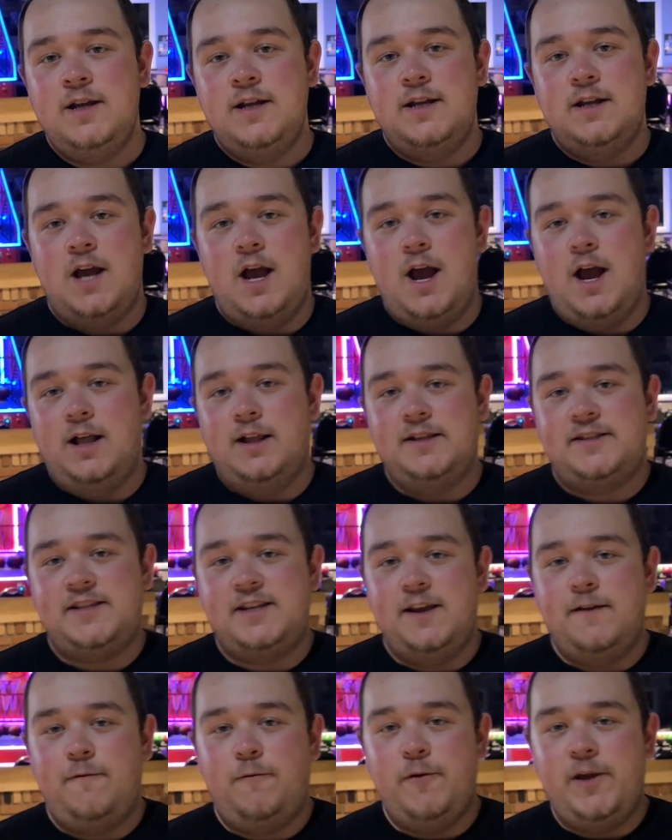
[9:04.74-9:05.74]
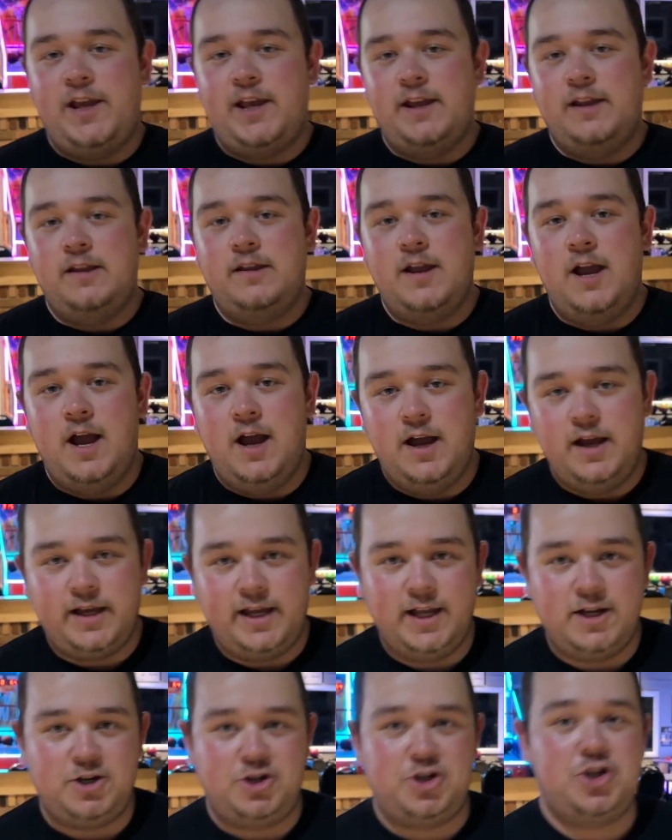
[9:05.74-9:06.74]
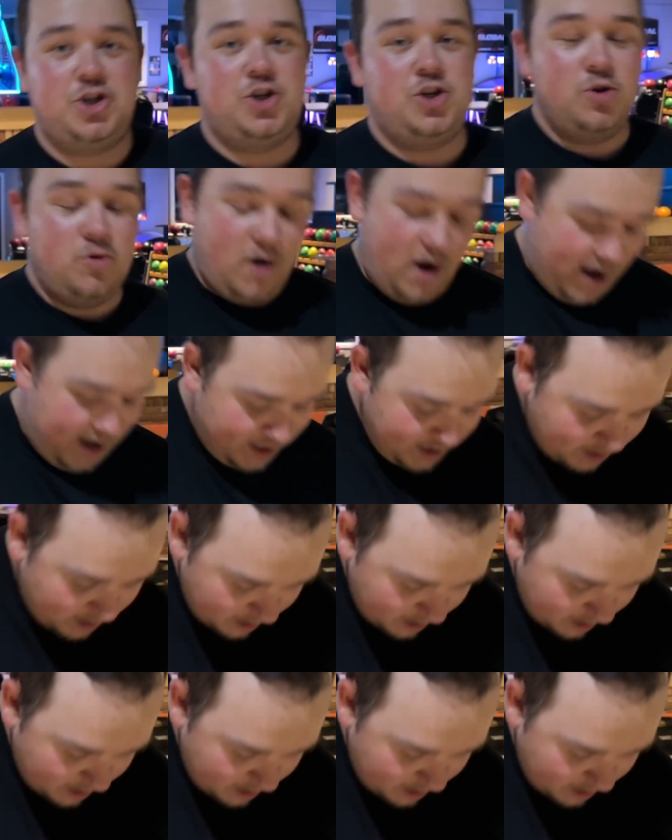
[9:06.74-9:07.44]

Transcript: Let's see if we can get a strike.